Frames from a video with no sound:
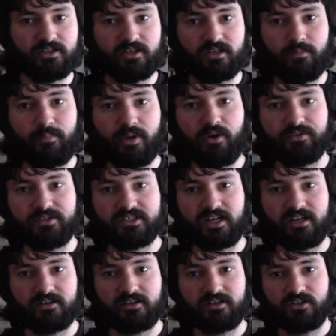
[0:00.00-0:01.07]
and a belt
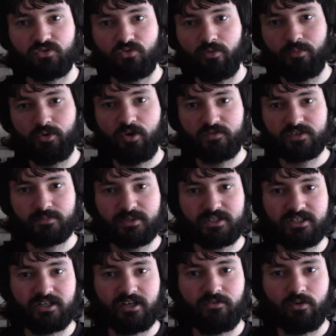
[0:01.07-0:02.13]
sander to remove some
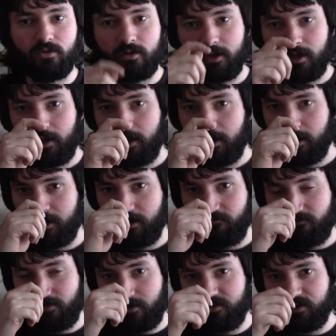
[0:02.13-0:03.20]
material, and I
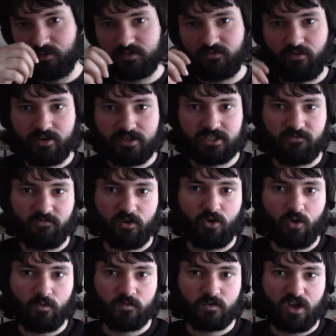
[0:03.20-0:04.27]
found that it was very
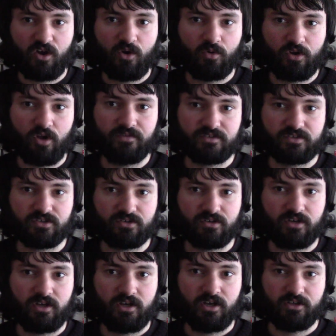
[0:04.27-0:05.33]
difficult to hold on to.
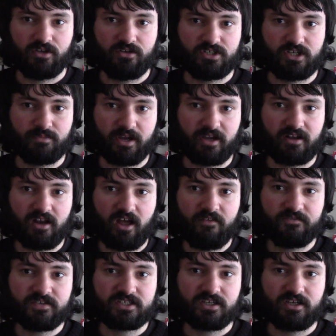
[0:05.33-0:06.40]
Using my
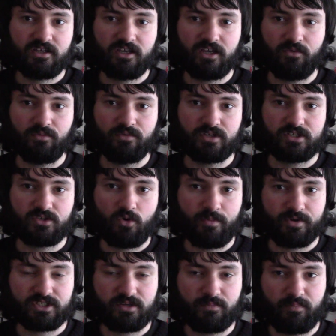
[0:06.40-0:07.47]
gloves, it was
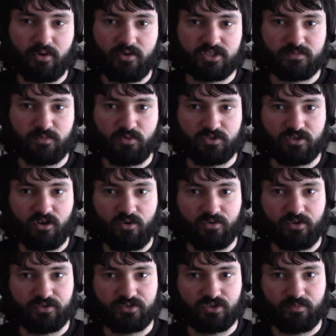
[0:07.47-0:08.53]
almost impossible to hold
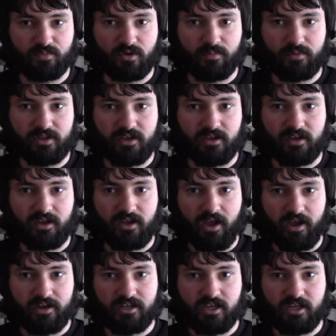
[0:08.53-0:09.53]
on to properly, and